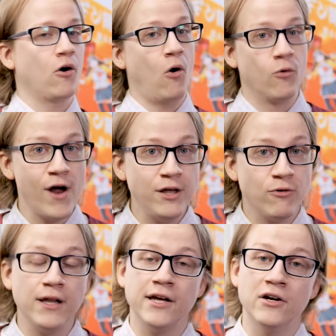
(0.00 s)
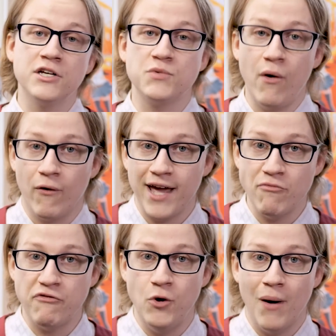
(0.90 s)
are already really good because we already
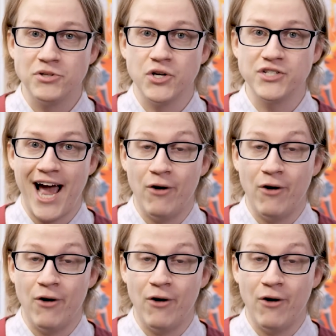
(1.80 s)
have a few episodes